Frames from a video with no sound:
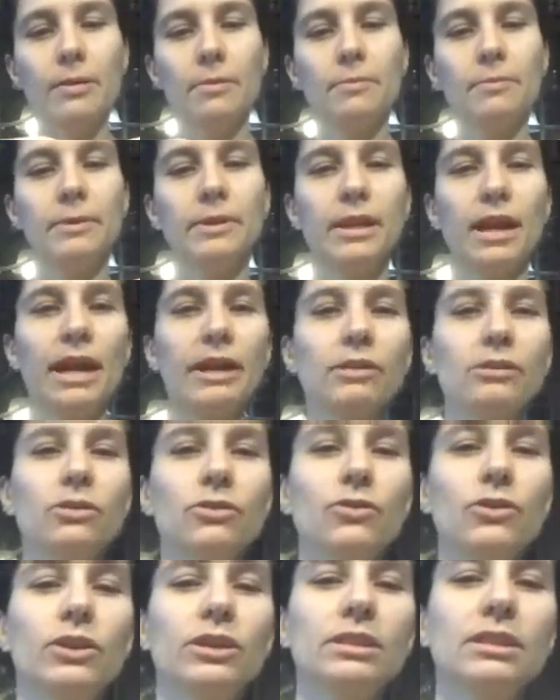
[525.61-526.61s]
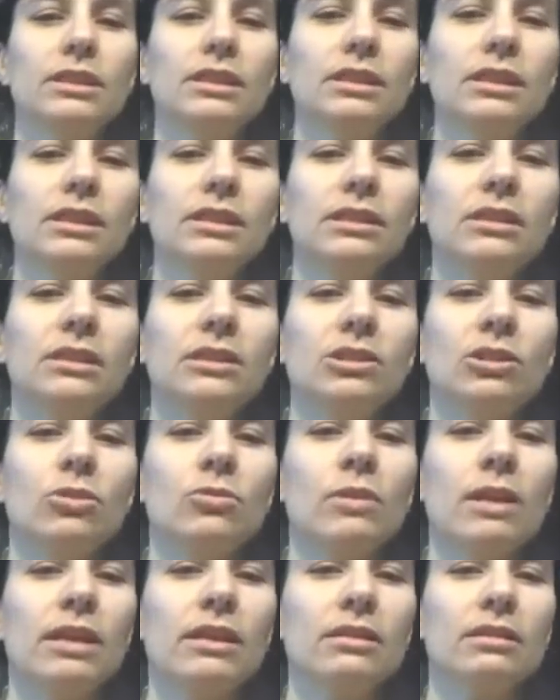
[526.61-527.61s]
But I don't know if you can see, it's
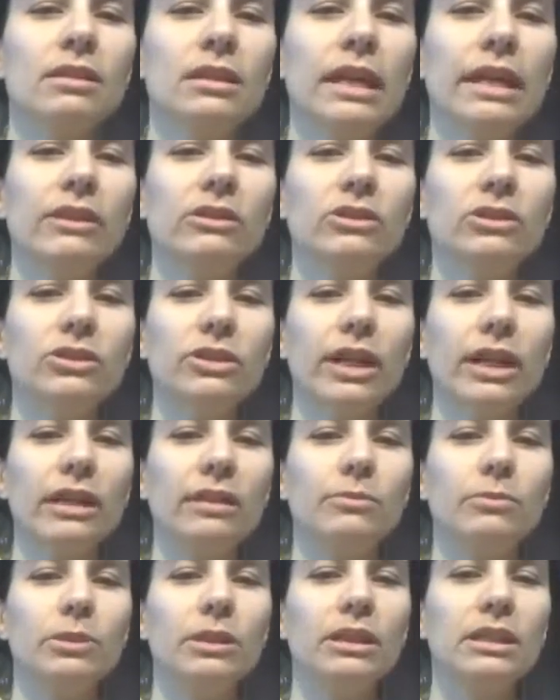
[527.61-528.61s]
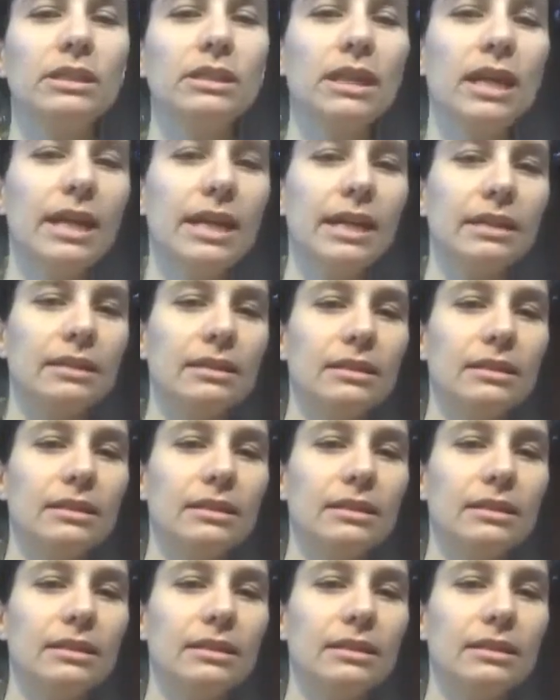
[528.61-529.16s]
already, the layers are getting pretty tight.